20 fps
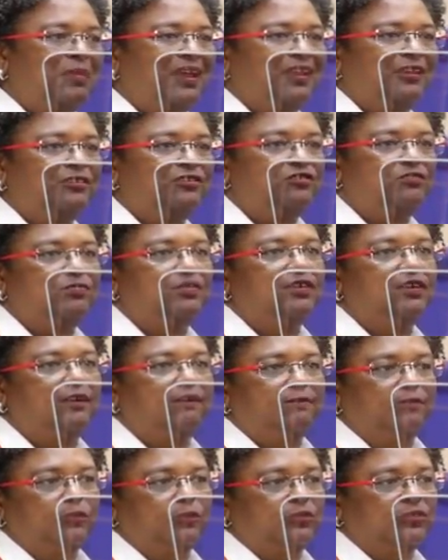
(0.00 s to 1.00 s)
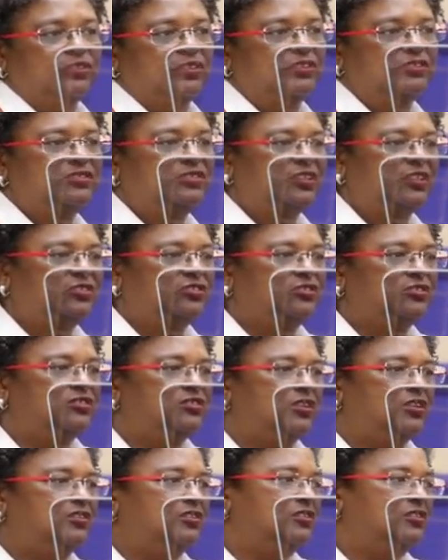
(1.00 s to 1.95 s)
the management of those concessions